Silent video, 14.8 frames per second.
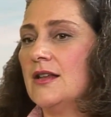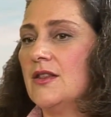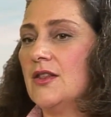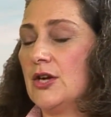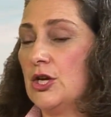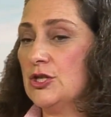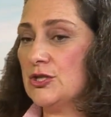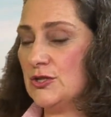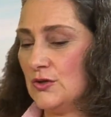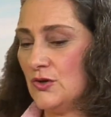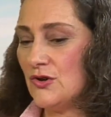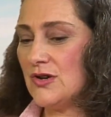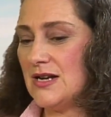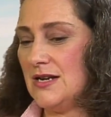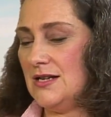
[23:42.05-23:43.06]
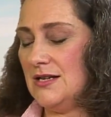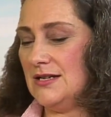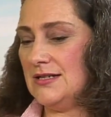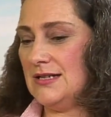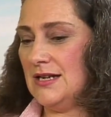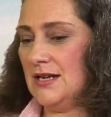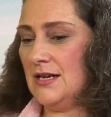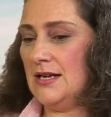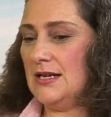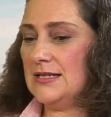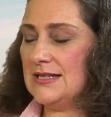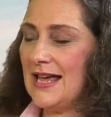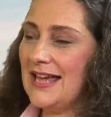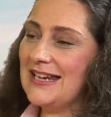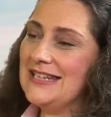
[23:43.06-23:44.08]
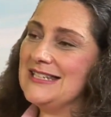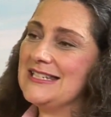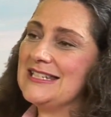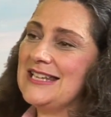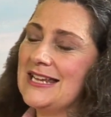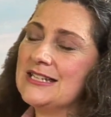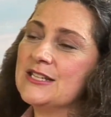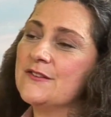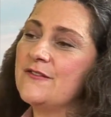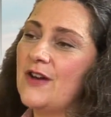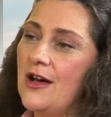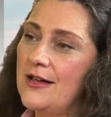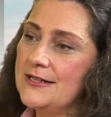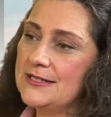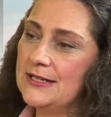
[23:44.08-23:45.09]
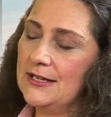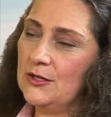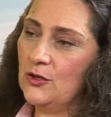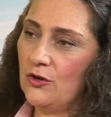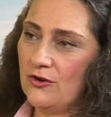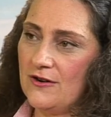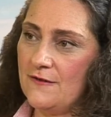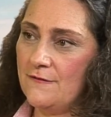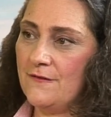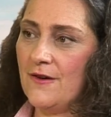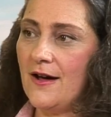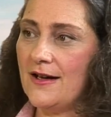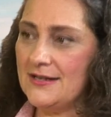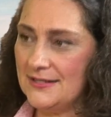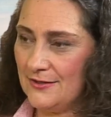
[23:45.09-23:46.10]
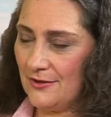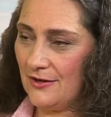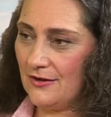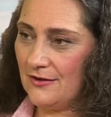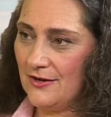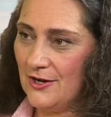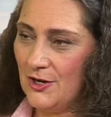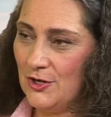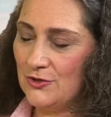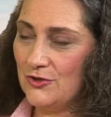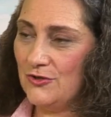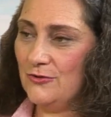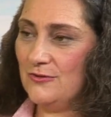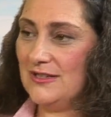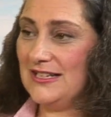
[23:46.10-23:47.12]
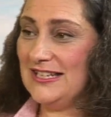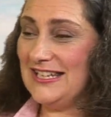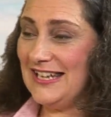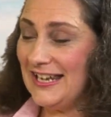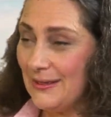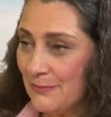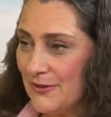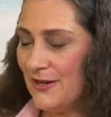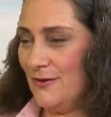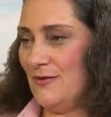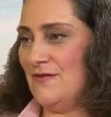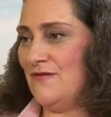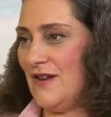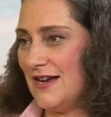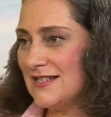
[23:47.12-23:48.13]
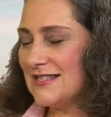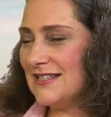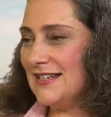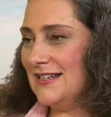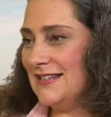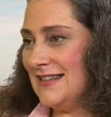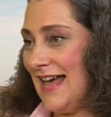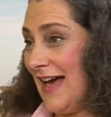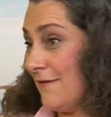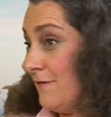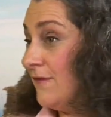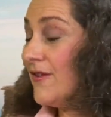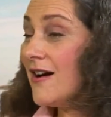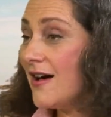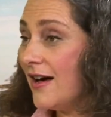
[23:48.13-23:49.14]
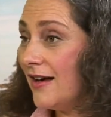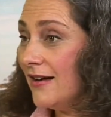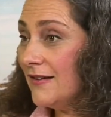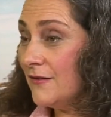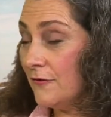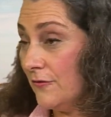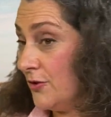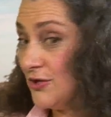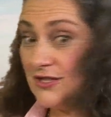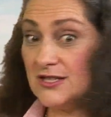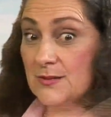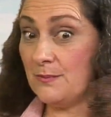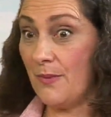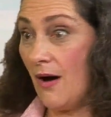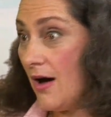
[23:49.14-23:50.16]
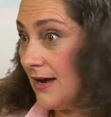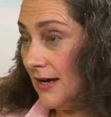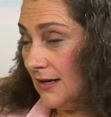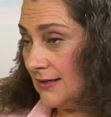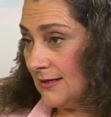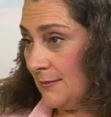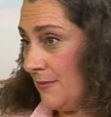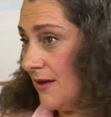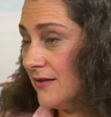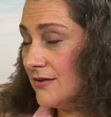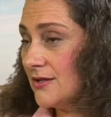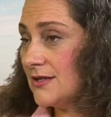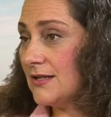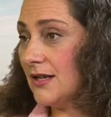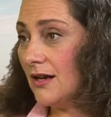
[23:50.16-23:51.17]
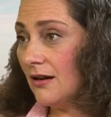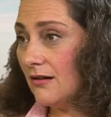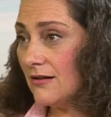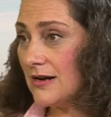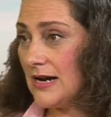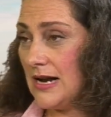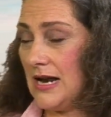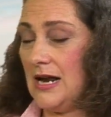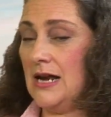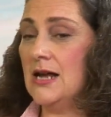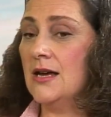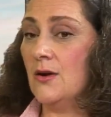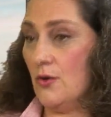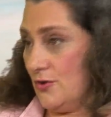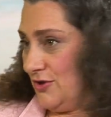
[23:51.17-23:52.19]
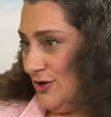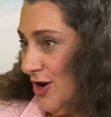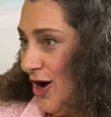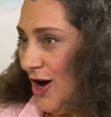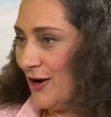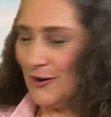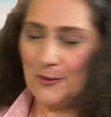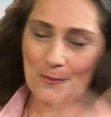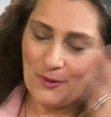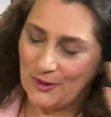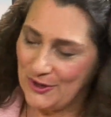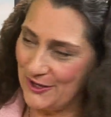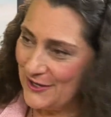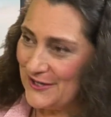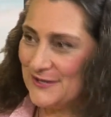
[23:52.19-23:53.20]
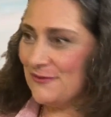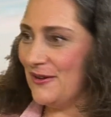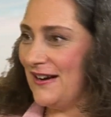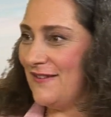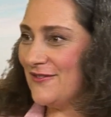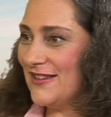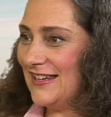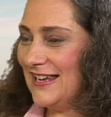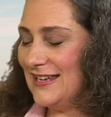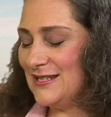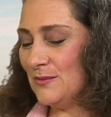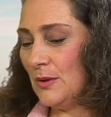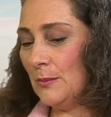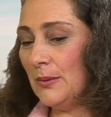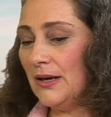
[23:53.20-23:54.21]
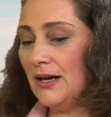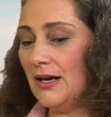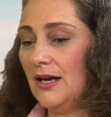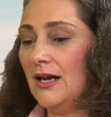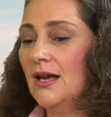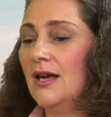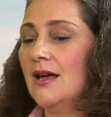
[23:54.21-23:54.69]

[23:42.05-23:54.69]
The concern is that incentivizing your advisor to keep you invested in that fund versus buying some other security or stock or bond, whatever the case may be,